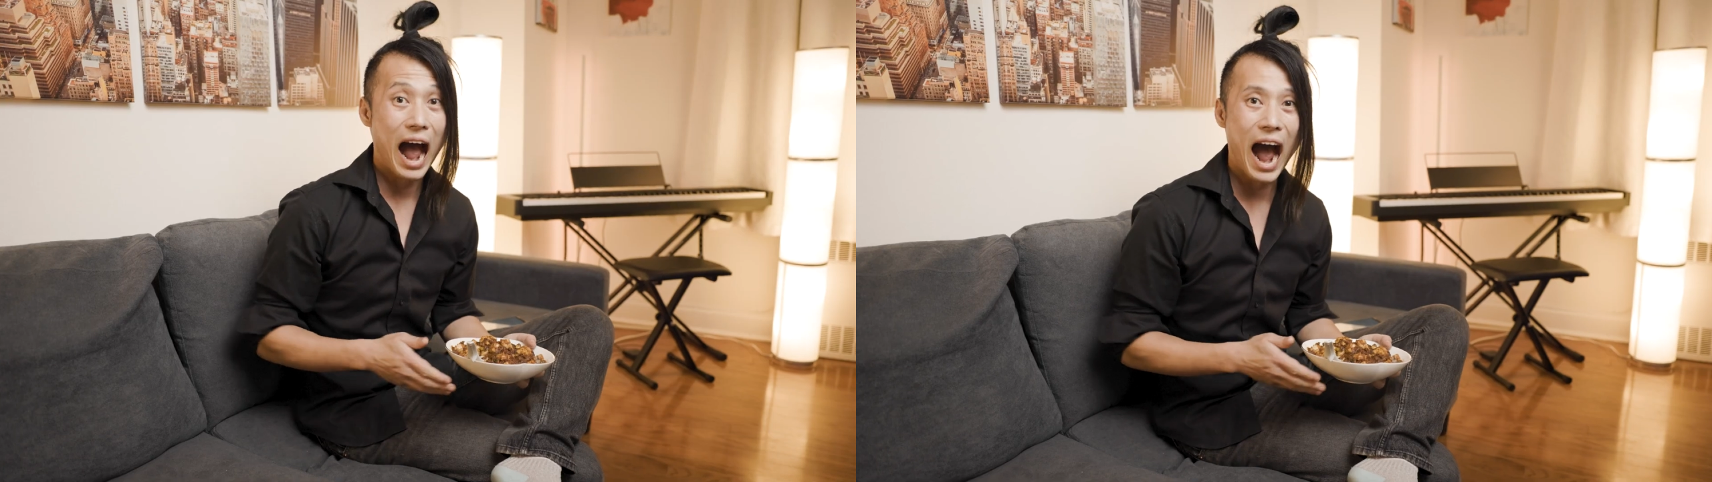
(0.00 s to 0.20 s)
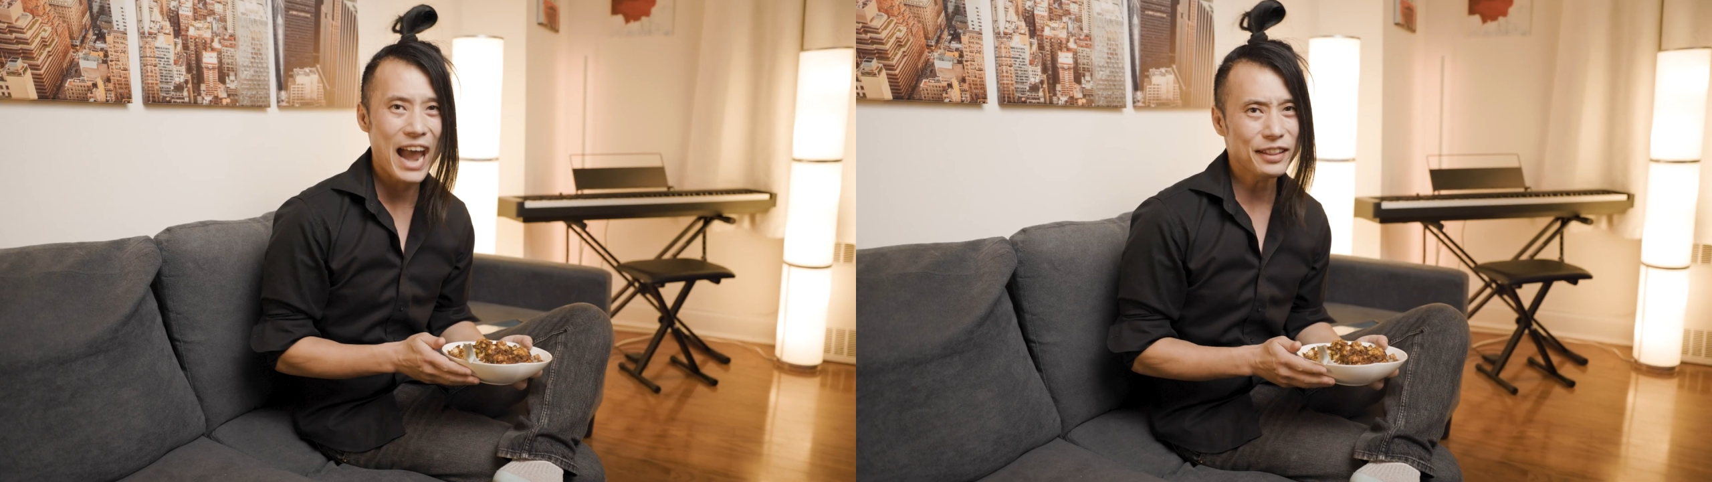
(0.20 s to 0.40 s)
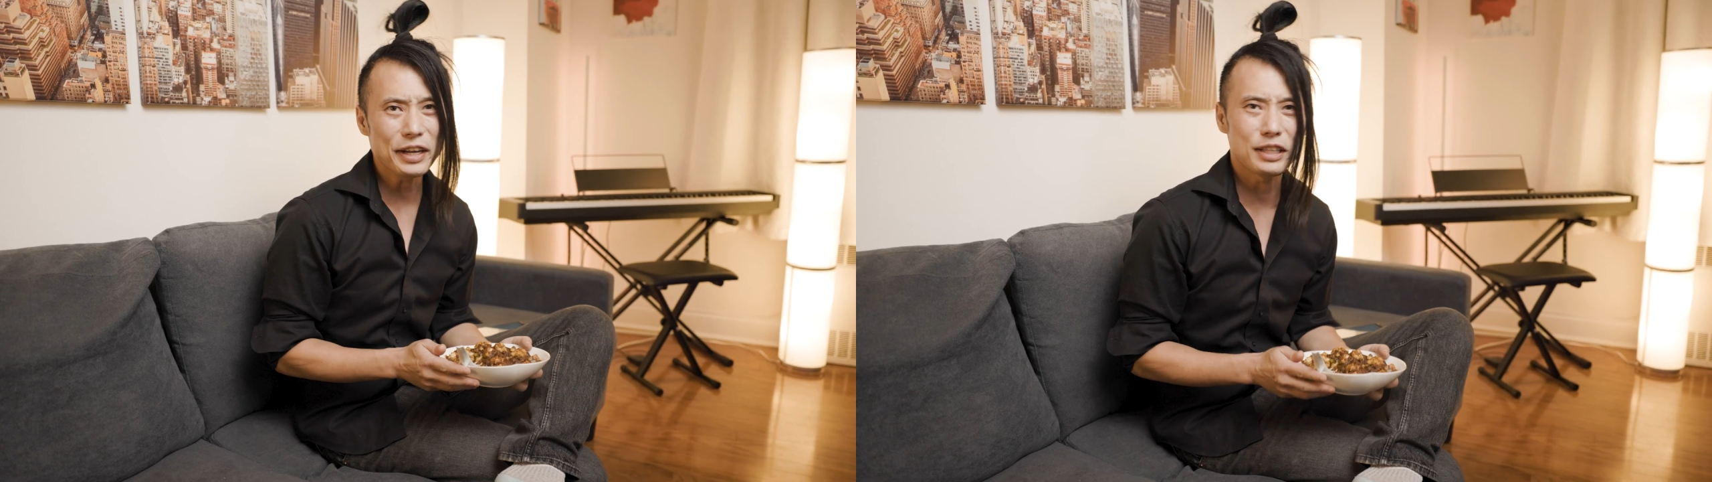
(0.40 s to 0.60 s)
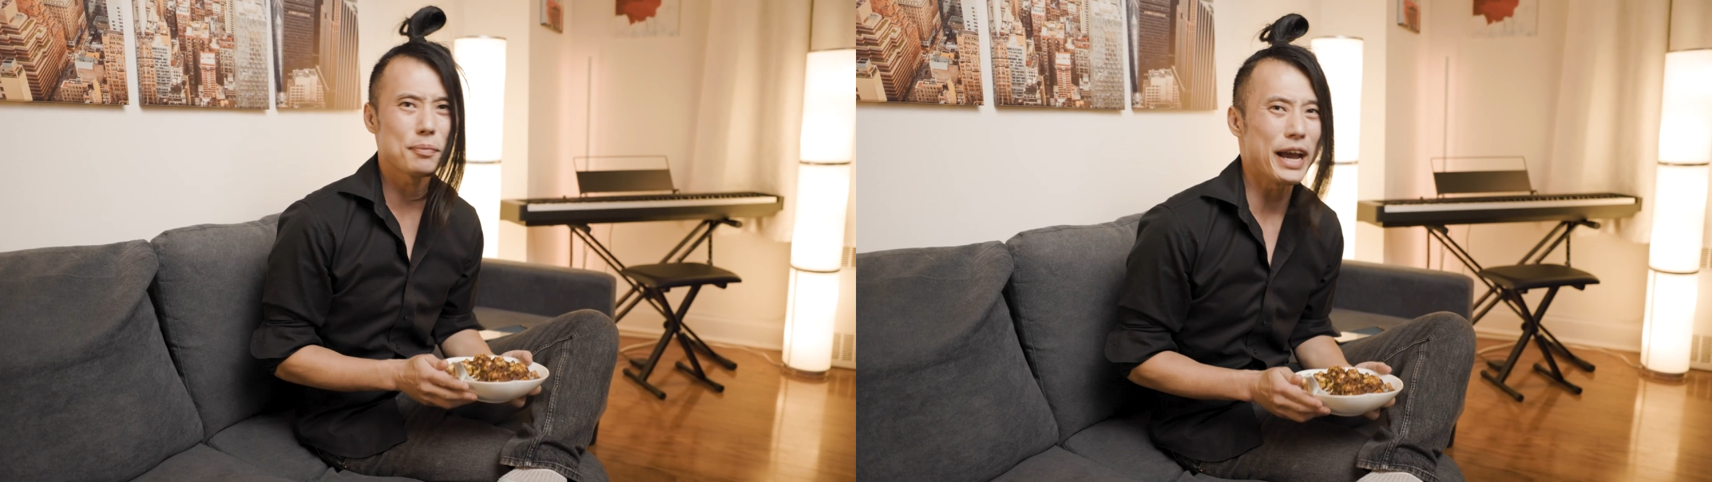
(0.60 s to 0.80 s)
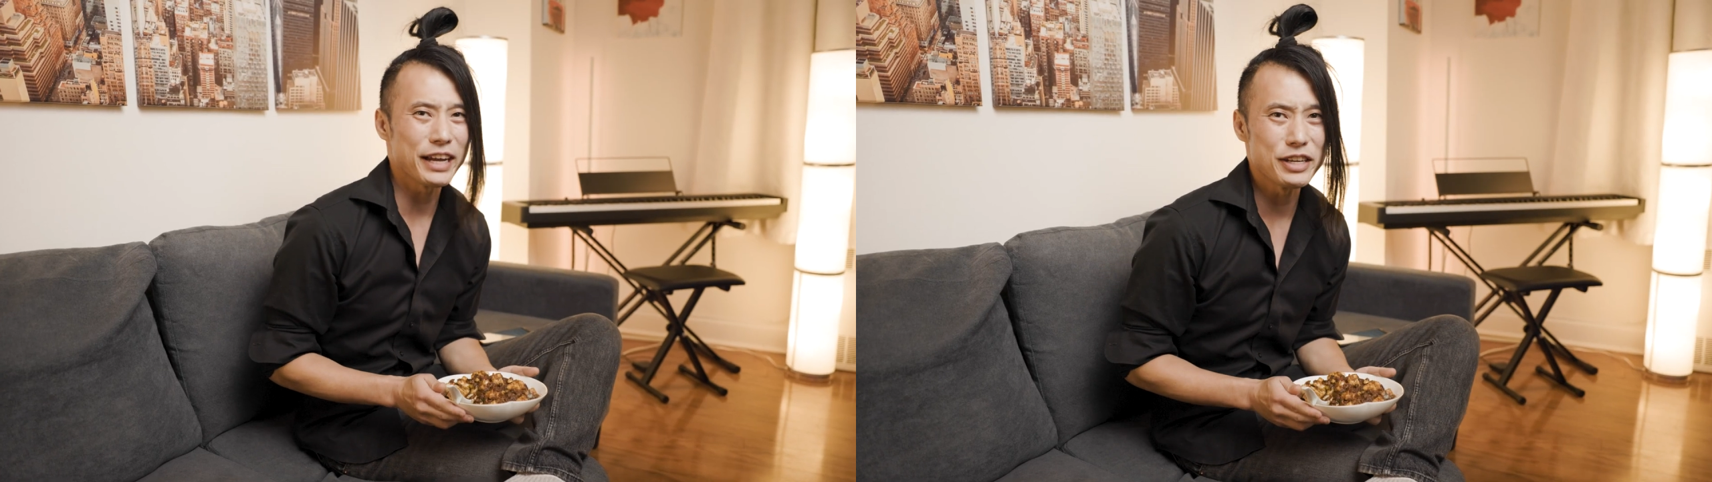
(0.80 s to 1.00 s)
I'd like to
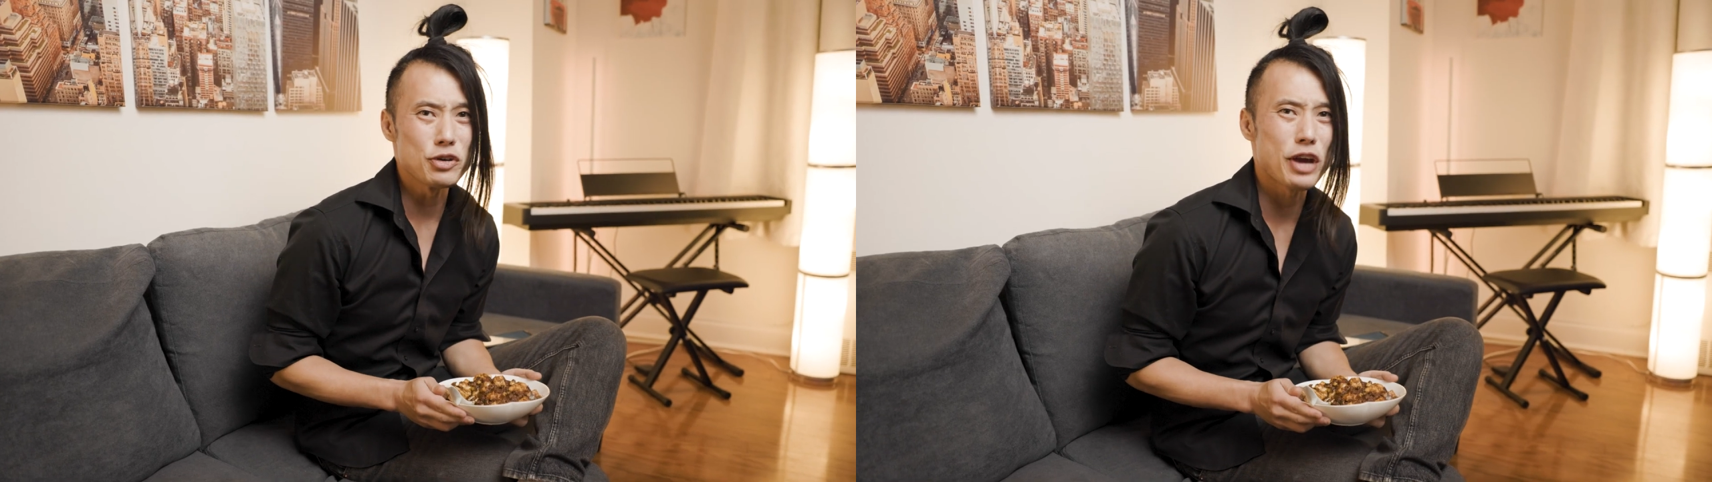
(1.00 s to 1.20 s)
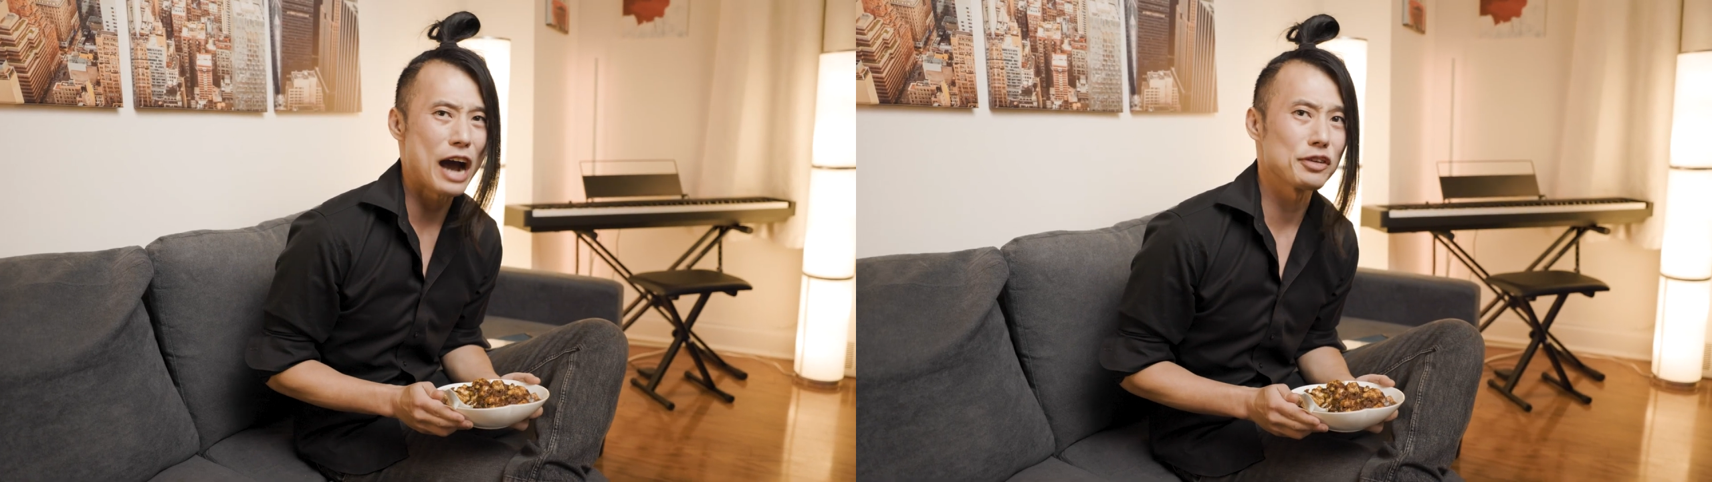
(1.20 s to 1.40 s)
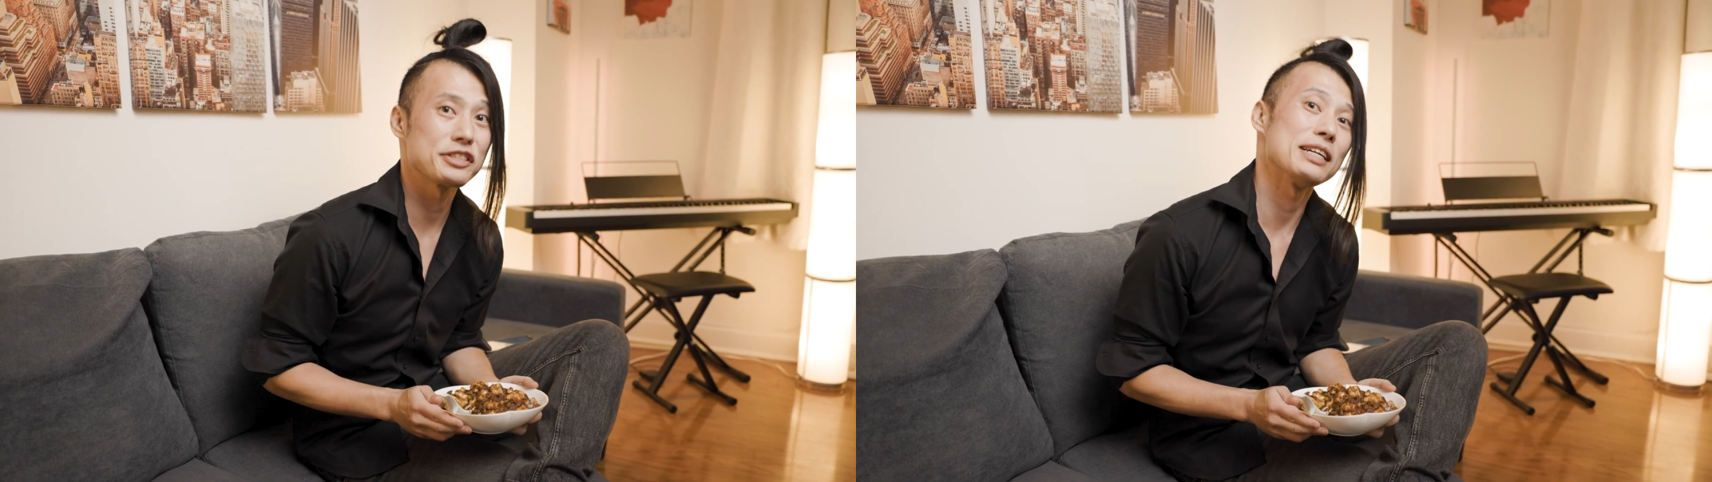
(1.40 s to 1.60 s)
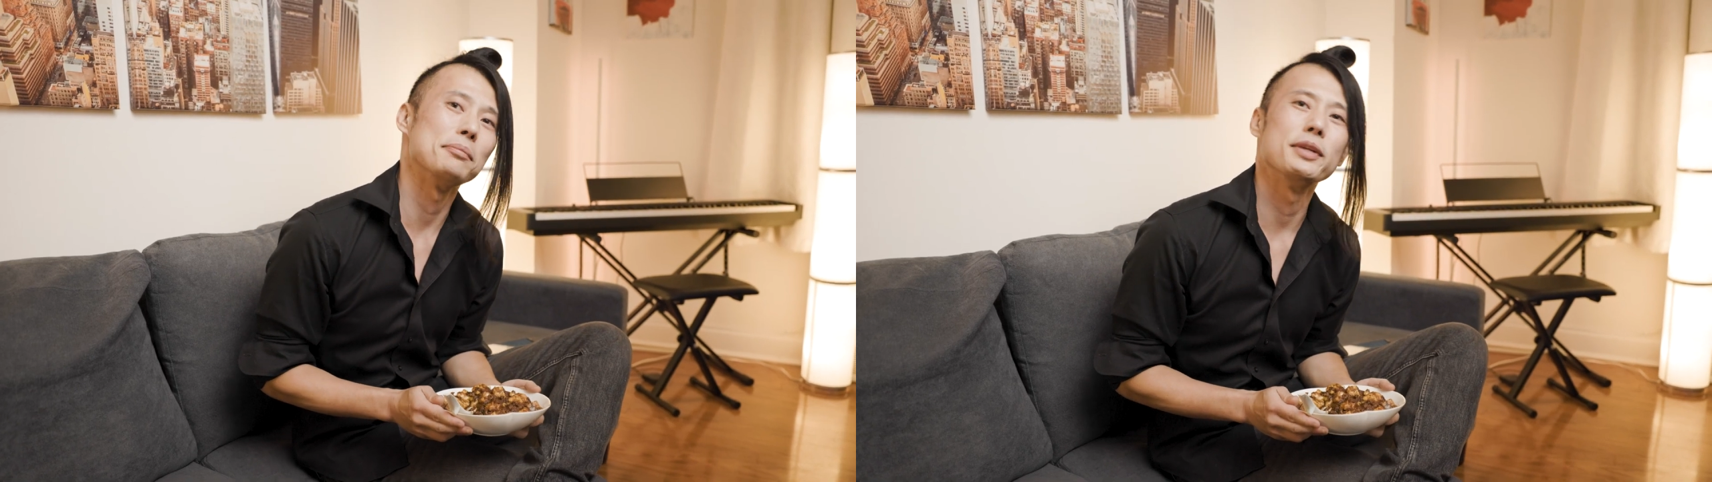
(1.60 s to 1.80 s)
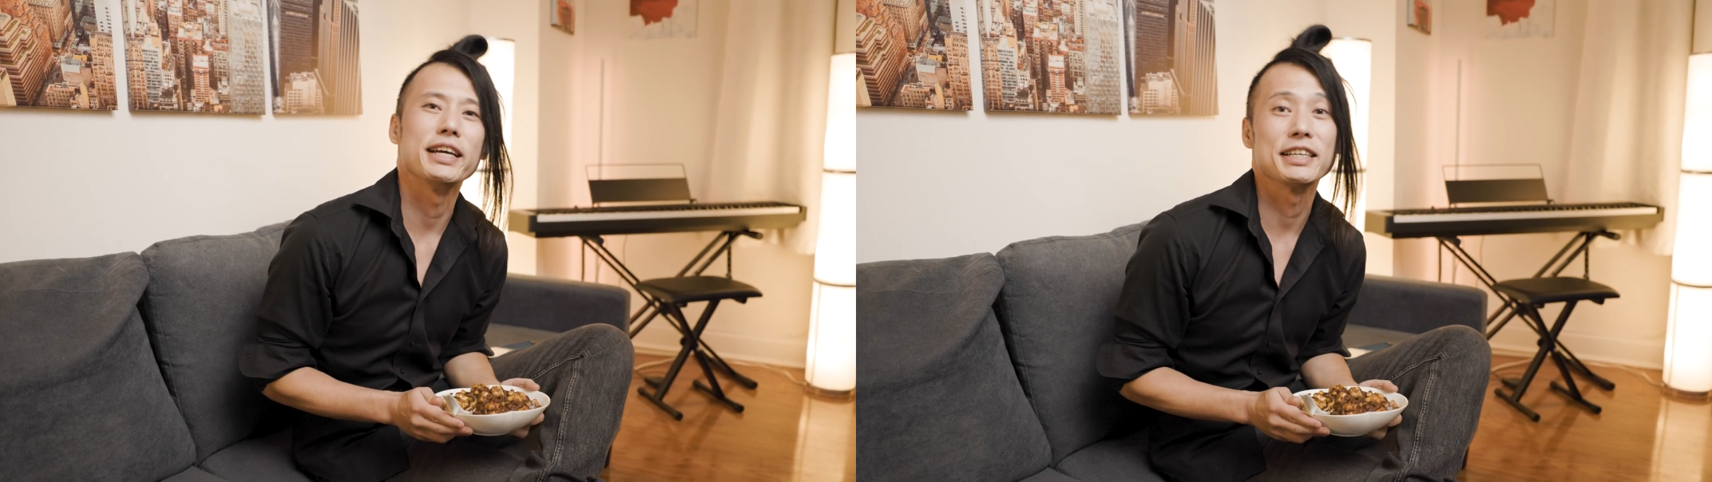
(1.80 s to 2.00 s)
buy a new couch
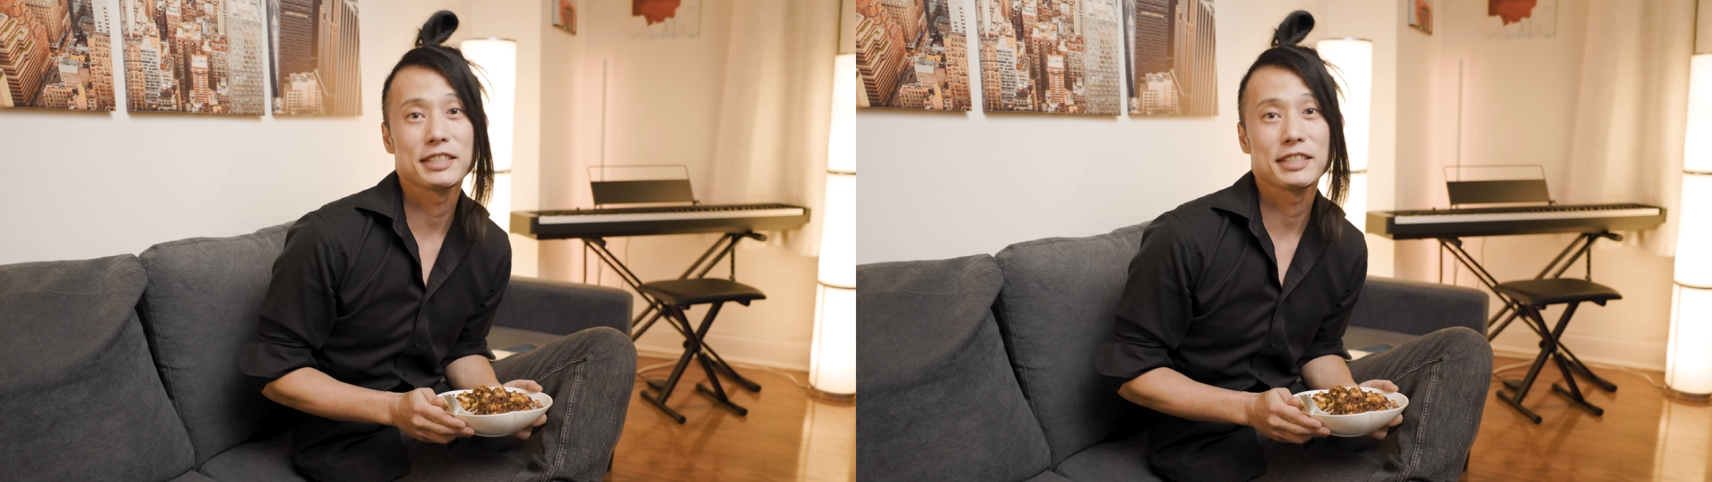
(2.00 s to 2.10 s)
someday,